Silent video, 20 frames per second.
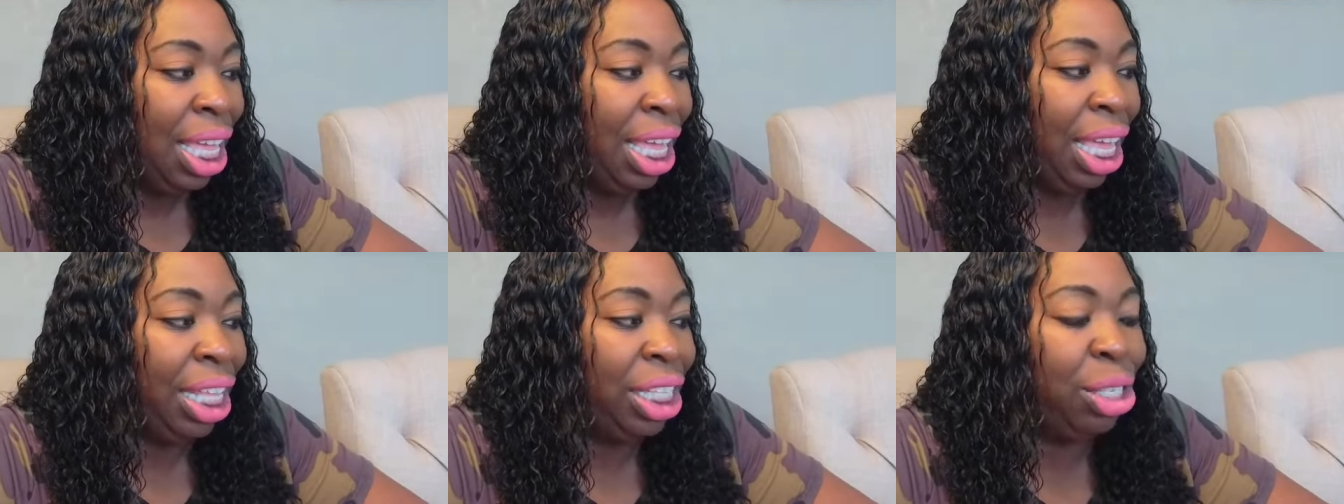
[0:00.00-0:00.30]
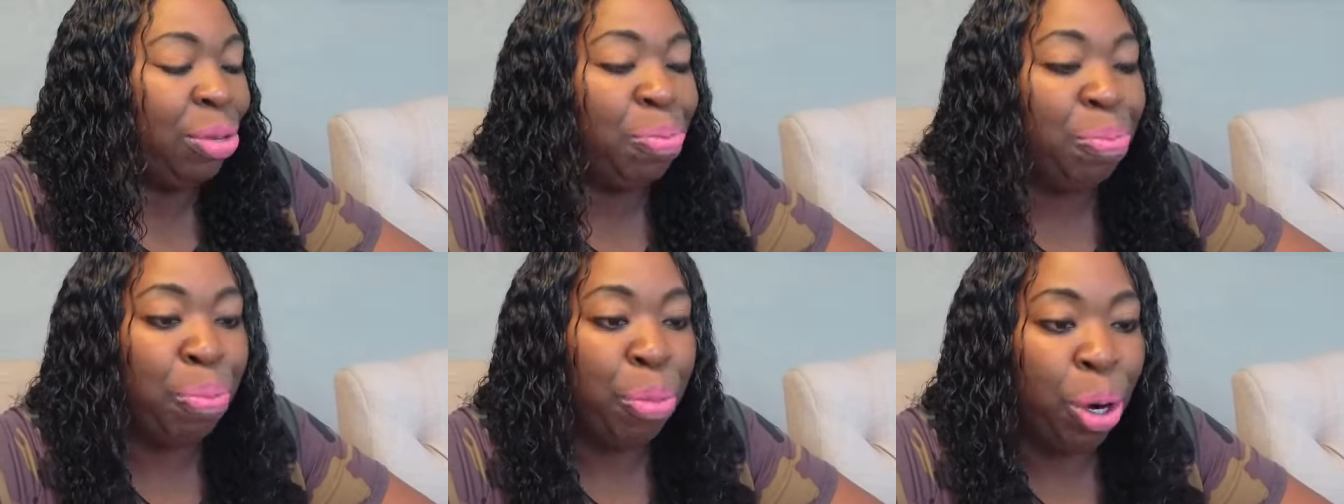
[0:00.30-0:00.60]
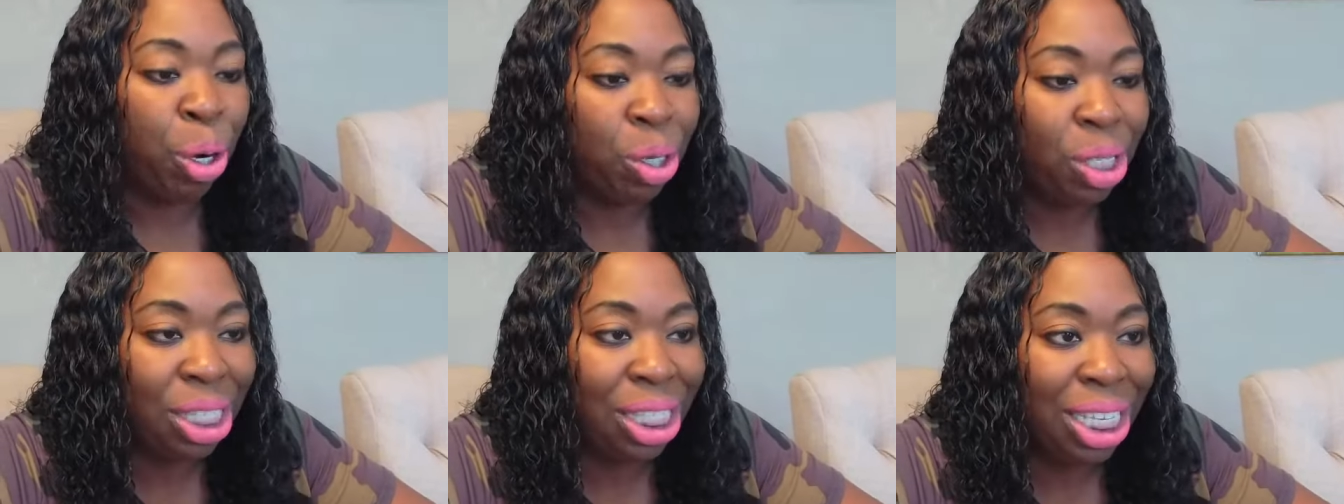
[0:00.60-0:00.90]
It's
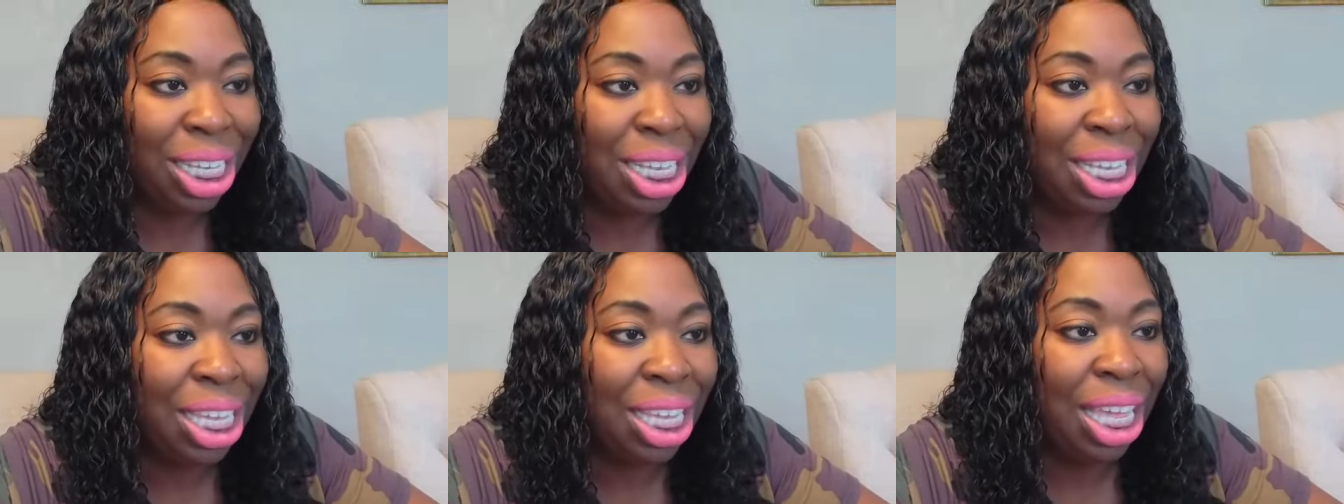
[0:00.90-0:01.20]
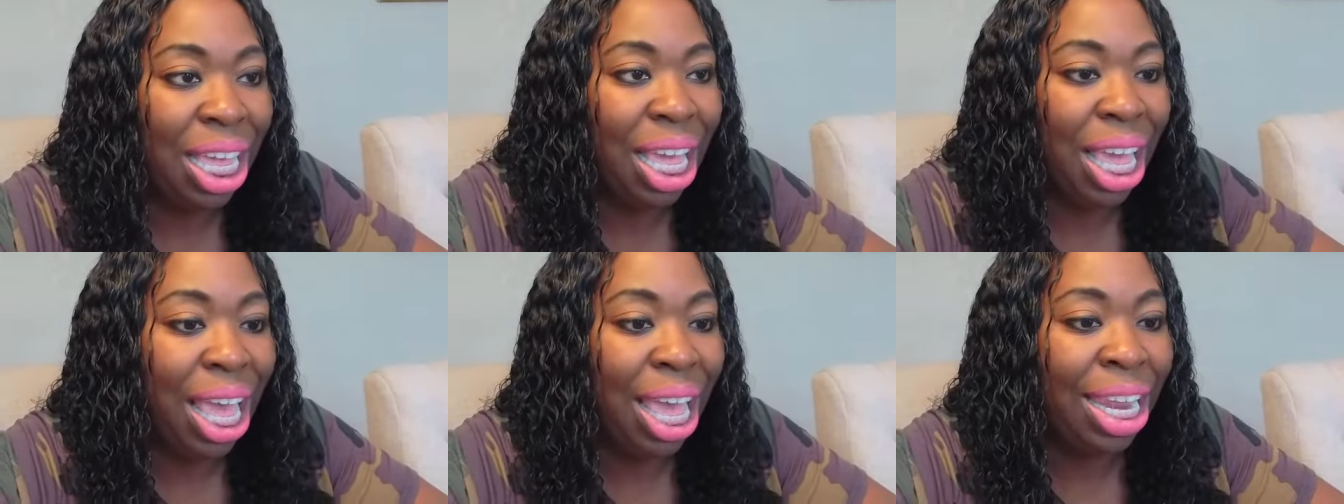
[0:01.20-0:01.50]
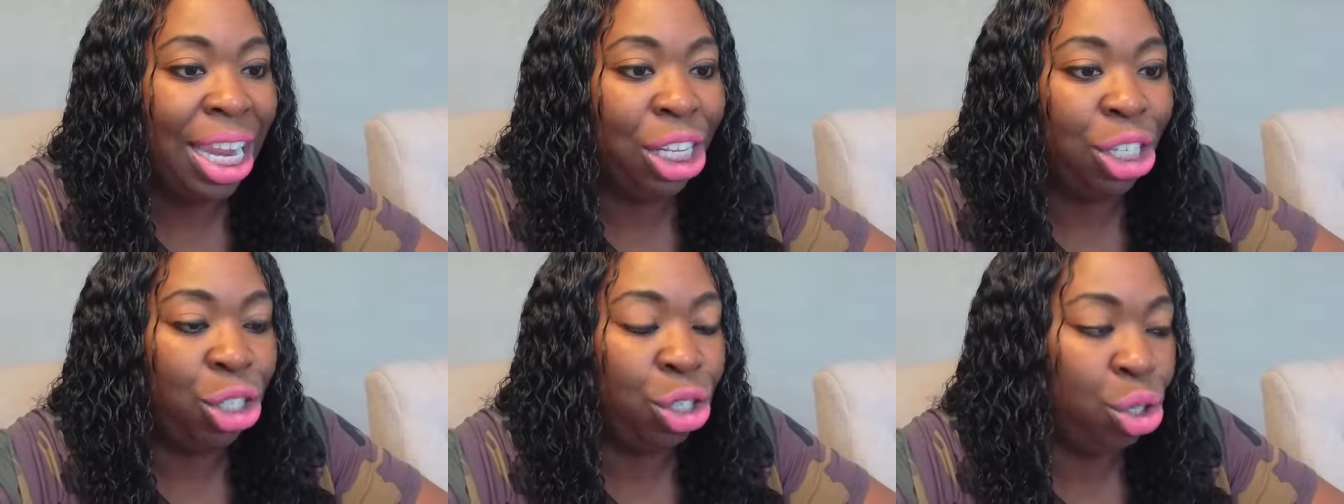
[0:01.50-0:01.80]
mercy
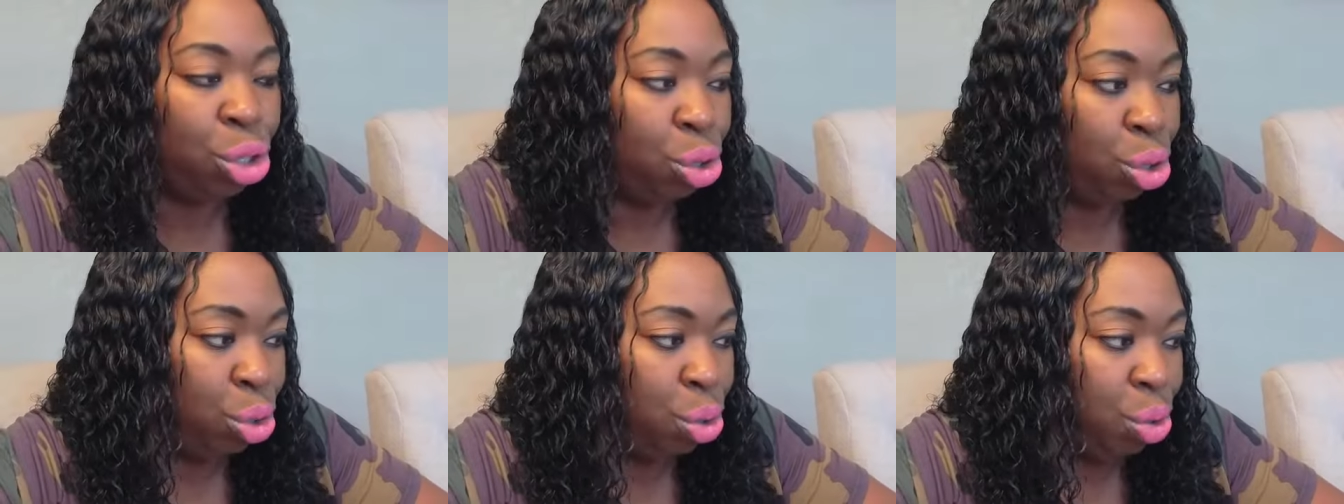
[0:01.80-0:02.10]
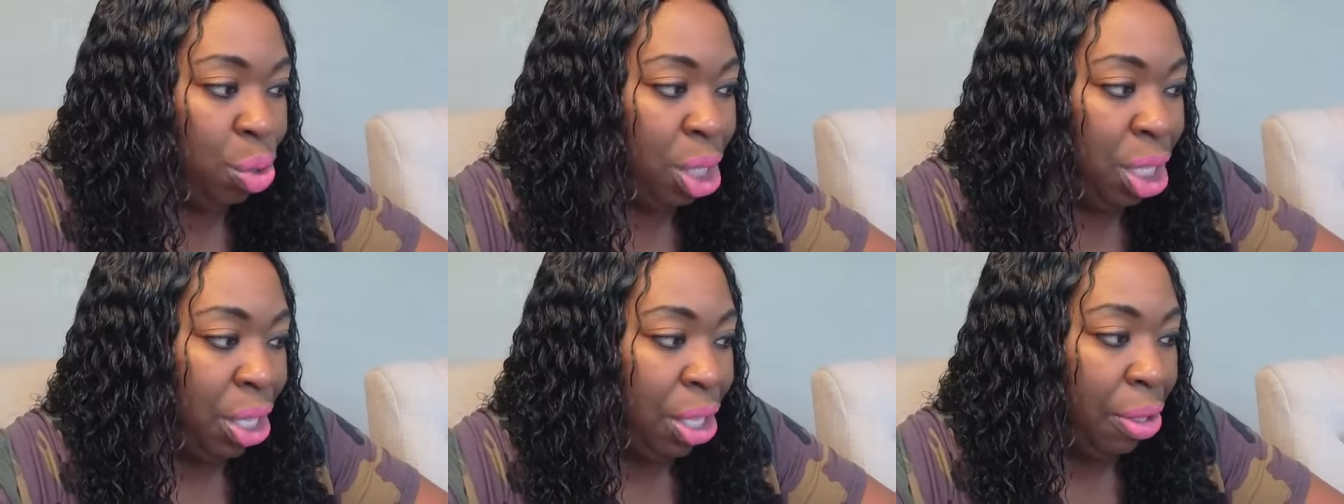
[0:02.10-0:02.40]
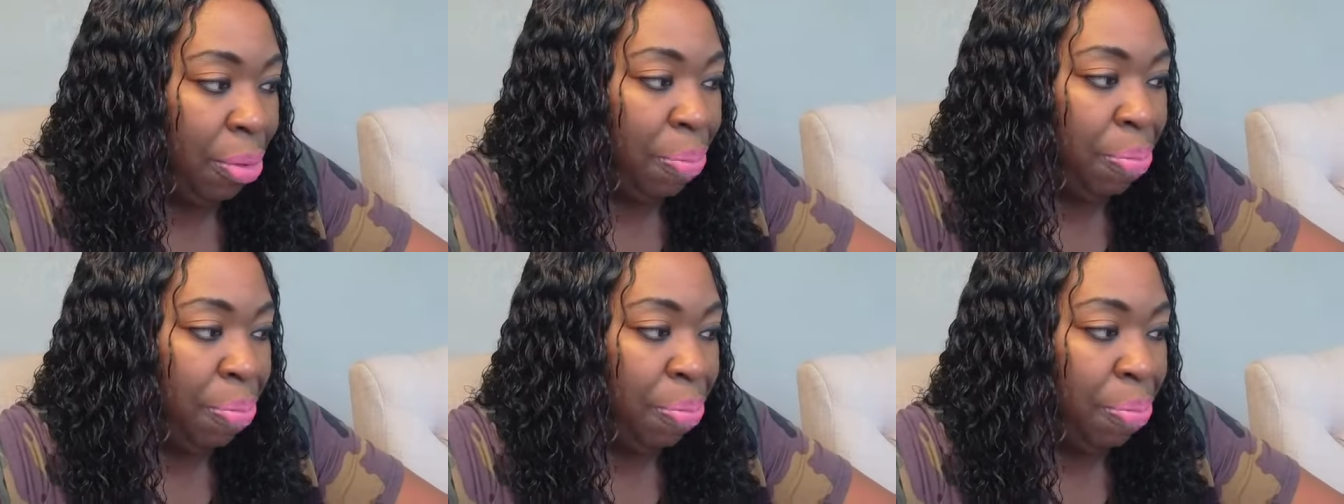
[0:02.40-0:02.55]
and it's truth.